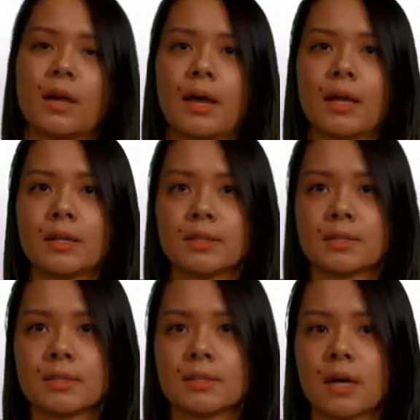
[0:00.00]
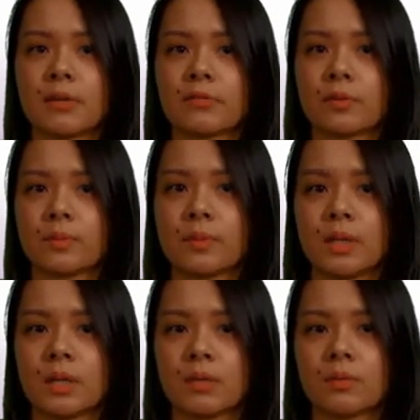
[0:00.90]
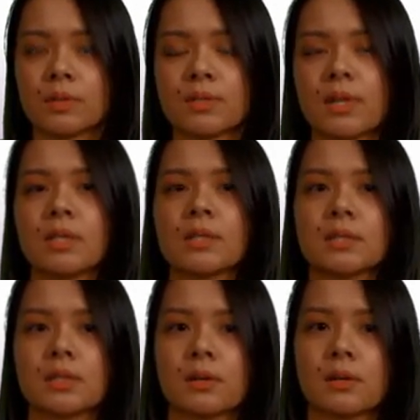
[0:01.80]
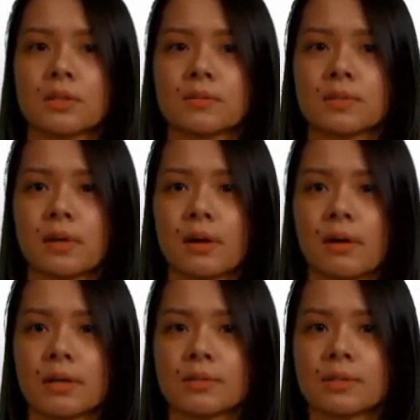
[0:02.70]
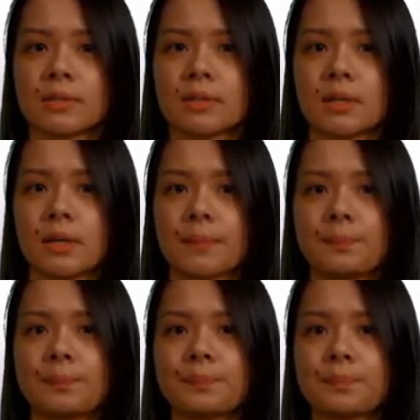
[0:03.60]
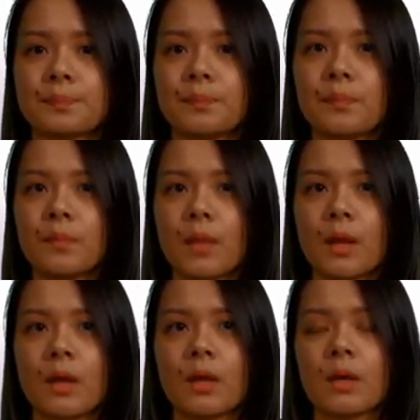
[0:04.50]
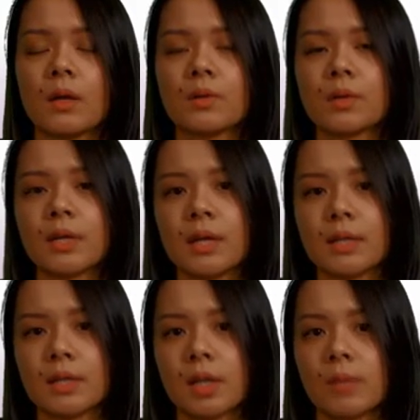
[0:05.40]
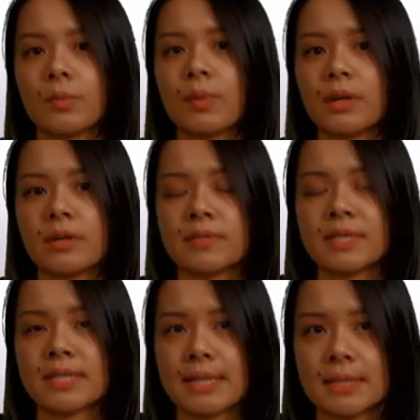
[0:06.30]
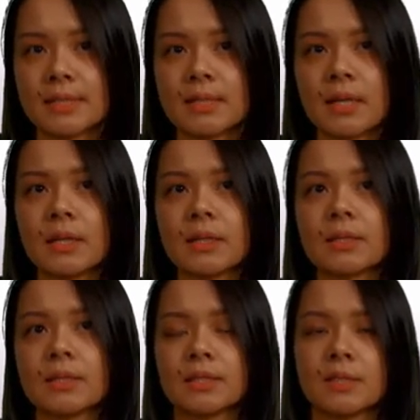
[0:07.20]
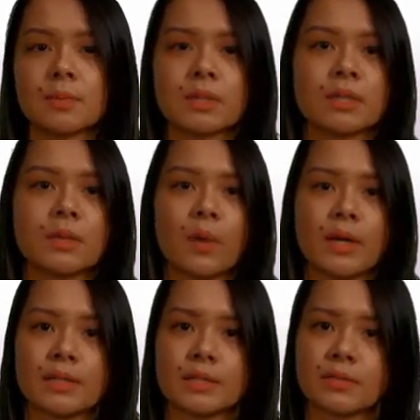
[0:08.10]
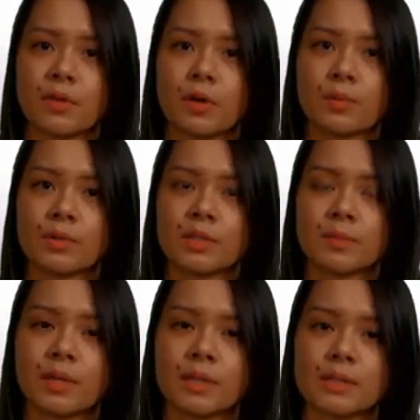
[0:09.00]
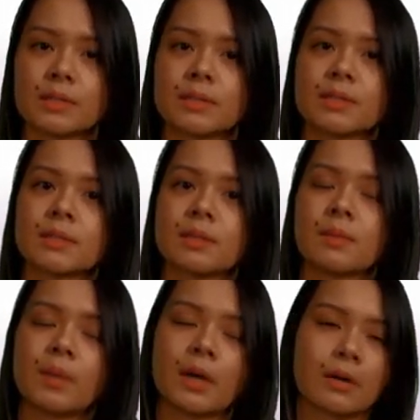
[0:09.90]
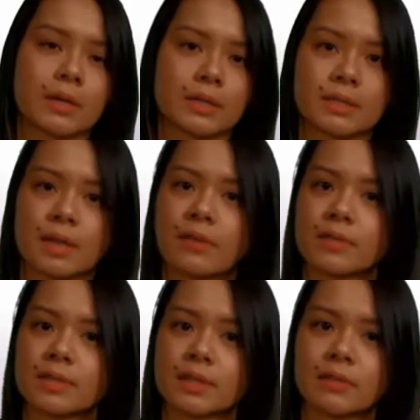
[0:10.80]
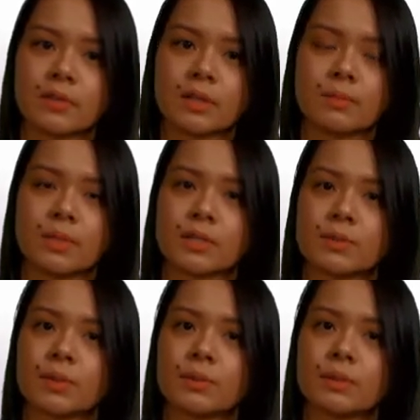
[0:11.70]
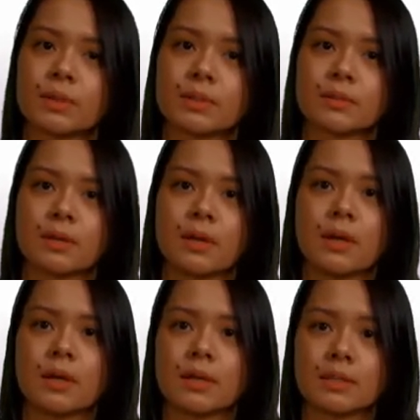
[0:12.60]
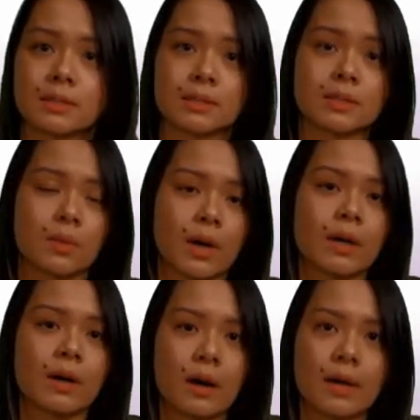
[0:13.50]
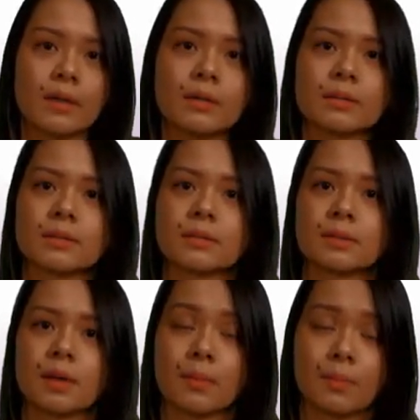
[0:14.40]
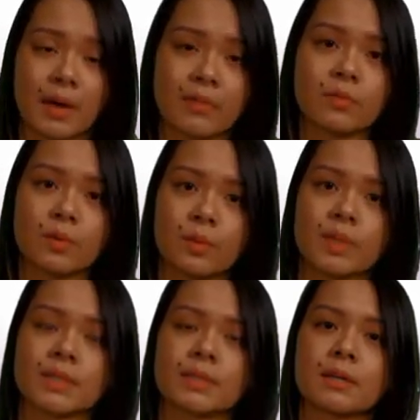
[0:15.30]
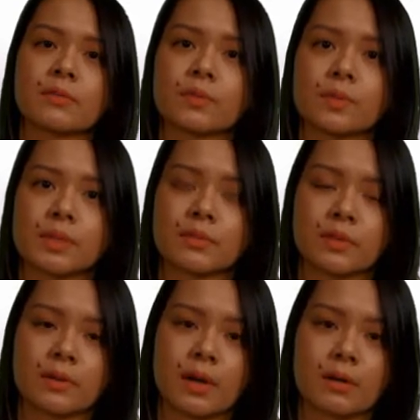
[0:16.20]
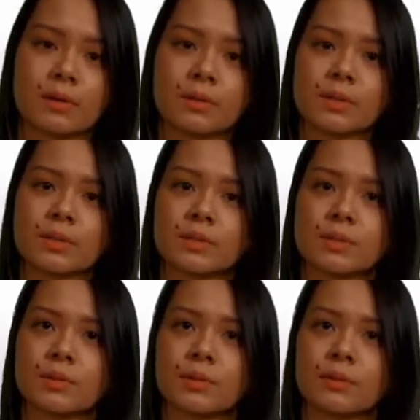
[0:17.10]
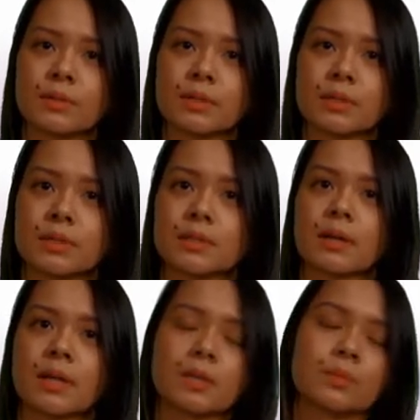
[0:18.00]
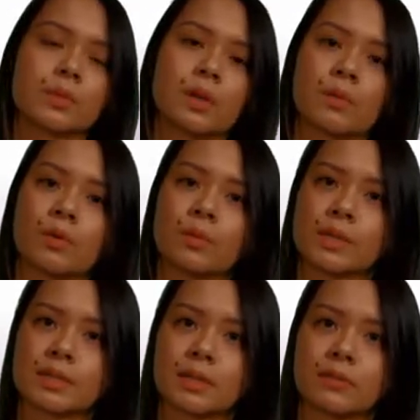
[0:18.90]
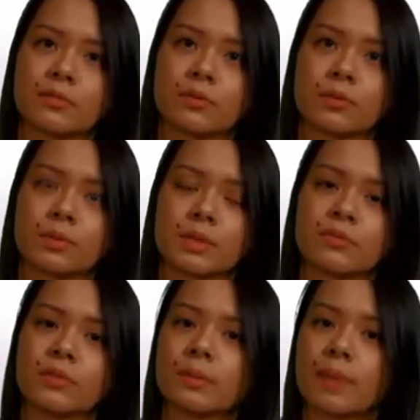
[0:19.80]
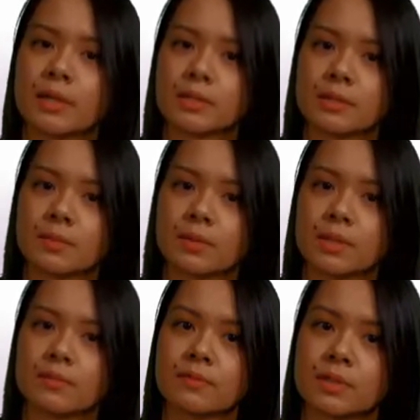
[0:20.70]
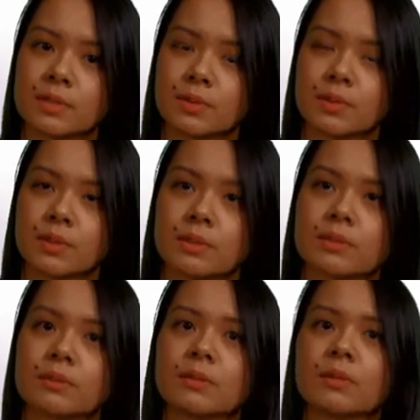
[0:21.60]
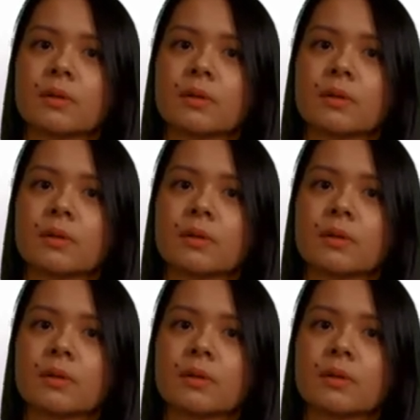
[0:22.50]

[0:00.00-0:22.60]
And this is data from the Royal Australian New Zealand College of Psychiatrists study. Looking at the Global Burden of Disease study, the disability weightings for opioid dependence, just comparing it to other significant mental illness, it sits quite high. It's above what we see for severe alcohol use disorder and just slightly below what we see for severe major depressive disorders.